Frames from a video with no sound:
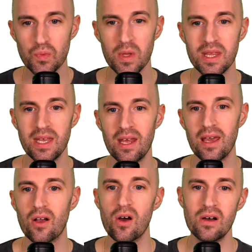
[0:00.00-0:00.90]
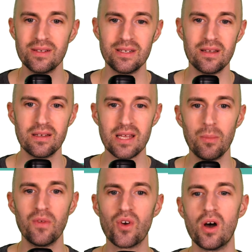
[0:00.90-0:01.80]
within a table
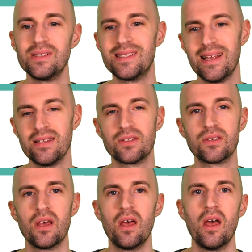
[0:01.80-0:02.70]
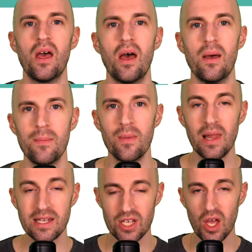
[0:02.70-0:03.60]
of contents,
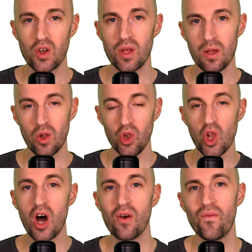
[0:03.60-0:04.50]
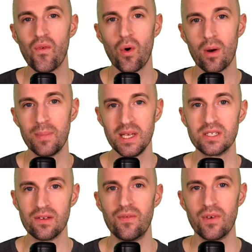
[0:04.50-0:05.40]
let's say on a long form piece
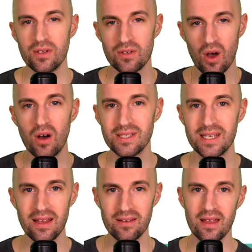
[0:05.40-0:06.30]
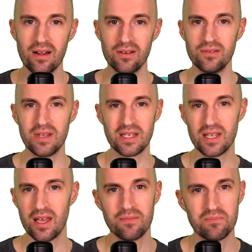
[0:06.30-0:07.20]
of content that's
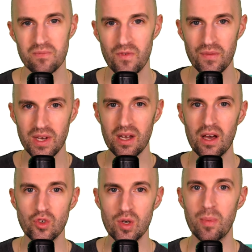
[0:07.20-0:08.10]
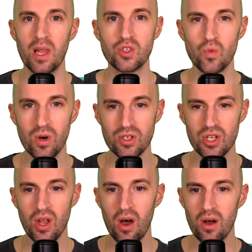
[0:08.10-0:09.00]
like 1,500 plus words
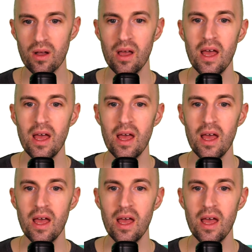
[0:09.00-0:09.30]
long,